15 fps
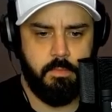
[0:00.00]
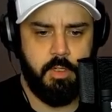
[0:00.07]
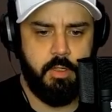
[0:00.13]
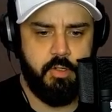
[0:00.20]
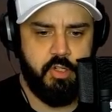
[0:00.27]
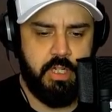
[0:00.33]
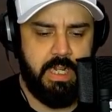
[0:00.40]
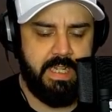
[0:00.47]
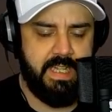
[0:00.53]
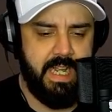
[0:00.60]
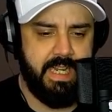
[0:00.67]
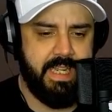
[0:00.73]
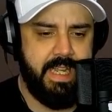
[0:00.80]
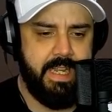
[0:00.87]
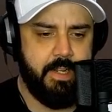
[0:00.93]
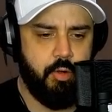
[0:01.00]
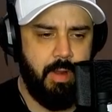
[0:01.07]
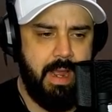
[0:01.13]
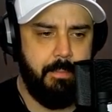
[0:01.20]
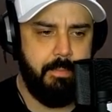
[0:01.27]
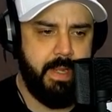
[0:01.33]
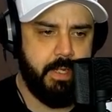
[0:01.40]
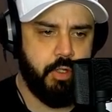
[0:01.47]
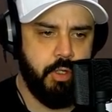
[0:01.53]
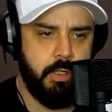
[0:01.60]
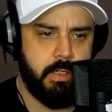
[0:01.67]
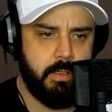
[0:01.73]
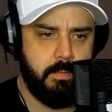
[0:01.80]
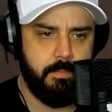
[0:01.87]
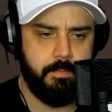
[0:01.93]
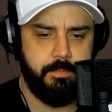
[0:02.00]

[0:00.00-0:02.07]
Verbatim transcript: Just let that king crab meat cook.